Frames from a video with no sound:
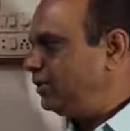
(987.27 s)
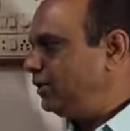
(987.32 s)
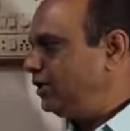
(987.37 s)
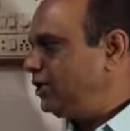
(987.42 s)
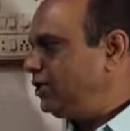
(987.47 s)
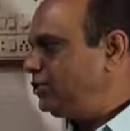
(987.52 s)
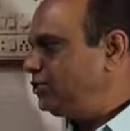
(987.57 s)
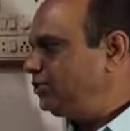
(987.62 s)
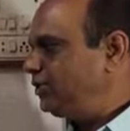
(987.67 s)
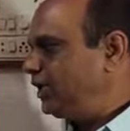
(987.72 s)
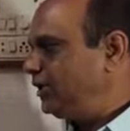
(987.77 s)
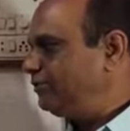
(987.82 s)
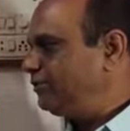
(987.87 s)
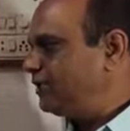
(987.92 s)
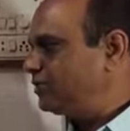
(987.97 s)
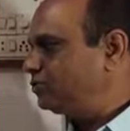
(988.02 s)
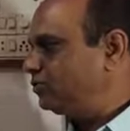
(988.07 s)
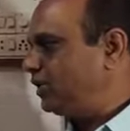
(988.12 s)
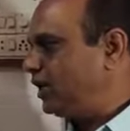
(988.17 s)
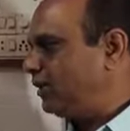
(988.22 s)
into n
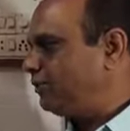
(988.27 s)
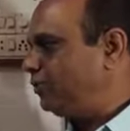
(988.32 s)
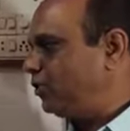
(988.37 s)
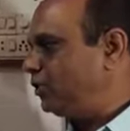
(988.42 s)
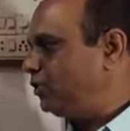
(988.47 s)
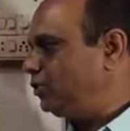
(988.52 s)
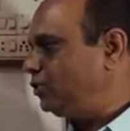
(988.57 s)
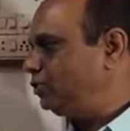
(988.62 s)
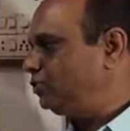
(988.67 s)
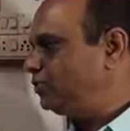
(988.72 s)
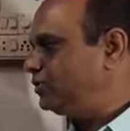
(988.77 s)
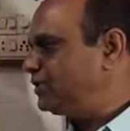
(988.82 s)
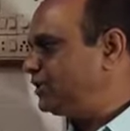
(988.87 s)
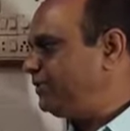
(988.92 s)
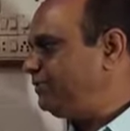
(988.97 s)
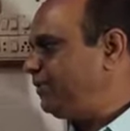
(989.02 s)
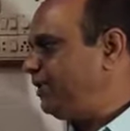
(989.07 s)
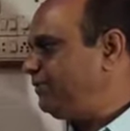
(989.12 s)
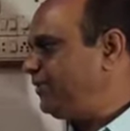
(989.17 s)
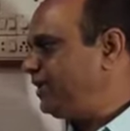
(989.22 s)
plus 1 upon 2.
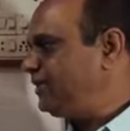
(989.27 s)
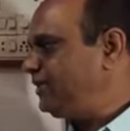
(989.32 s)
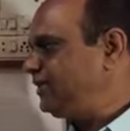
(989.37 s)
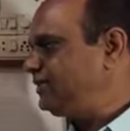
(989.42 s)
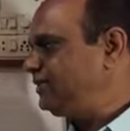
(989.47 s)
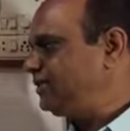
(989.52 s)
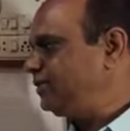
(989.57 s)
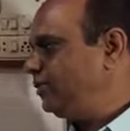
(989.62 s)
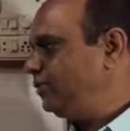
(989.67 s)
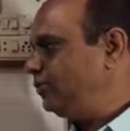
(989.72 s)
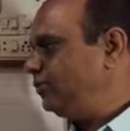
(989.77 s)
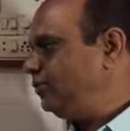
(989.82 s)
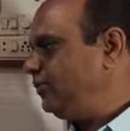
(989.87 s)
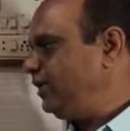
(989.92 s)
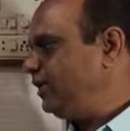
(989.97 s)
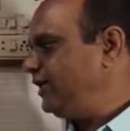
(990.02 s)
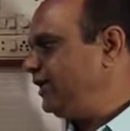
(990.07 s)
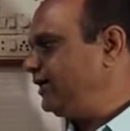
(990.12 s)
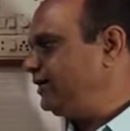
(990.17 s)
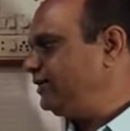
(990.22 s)
Simplify this, we
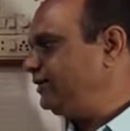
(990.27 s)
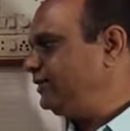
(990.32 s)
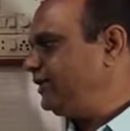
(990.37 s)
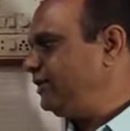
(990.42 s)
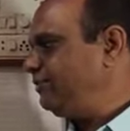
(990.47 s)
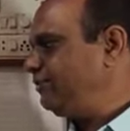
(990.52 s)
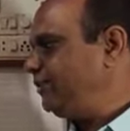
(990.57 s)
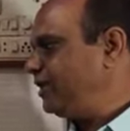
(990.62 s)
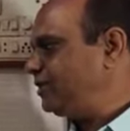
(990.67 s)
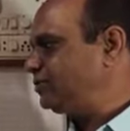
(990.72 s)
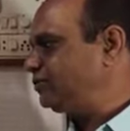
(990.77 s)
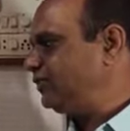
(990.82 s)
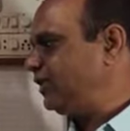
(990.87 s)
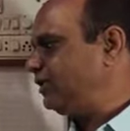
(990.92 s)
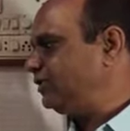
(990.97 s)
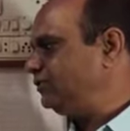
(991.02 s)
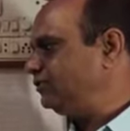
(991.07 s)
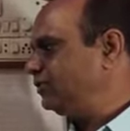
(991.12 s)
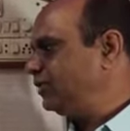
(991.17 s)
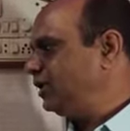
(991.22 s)
will get n plus
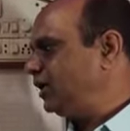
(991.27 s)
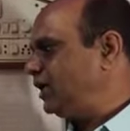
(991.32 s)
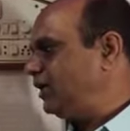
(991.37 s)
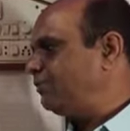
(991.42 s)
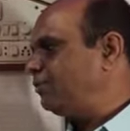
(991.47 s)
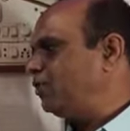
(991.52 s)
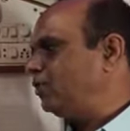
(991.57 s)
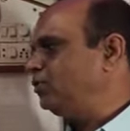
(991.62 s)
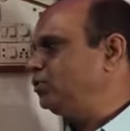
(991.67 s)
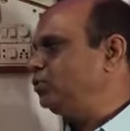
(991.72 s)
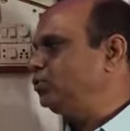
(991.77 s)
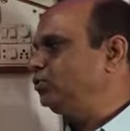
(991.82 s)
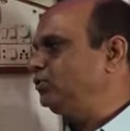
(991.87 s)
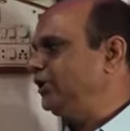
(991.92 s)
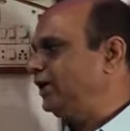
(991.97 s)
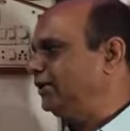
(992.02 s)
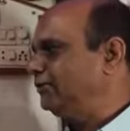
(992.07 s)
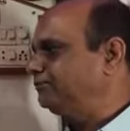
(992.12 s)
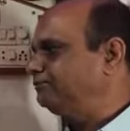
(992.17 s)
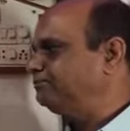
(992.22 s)
1 upon
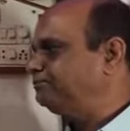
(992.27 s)
2n.